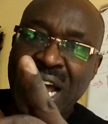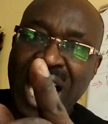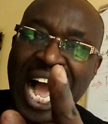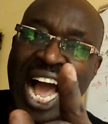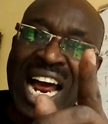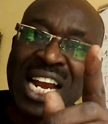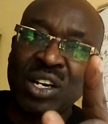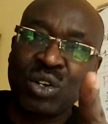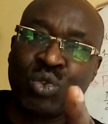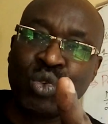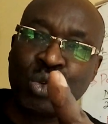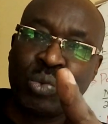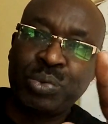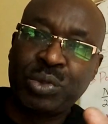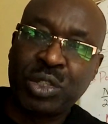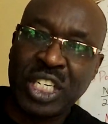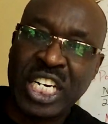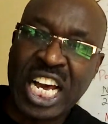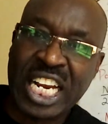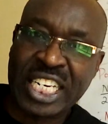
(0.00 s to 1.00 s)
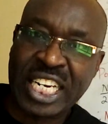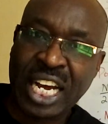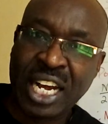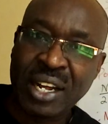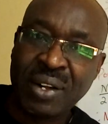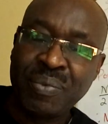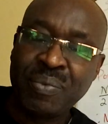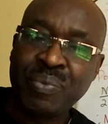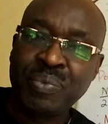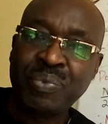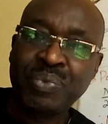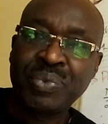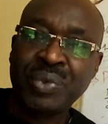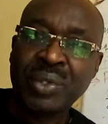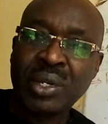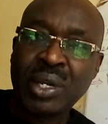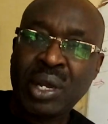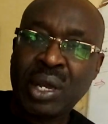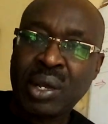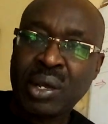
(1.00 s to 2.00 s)
and grouped data.
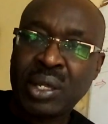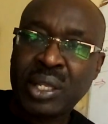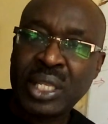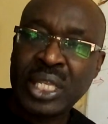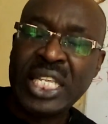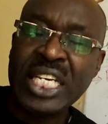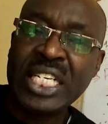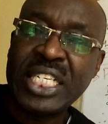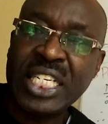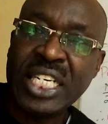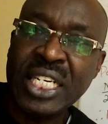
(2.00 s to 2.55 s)
This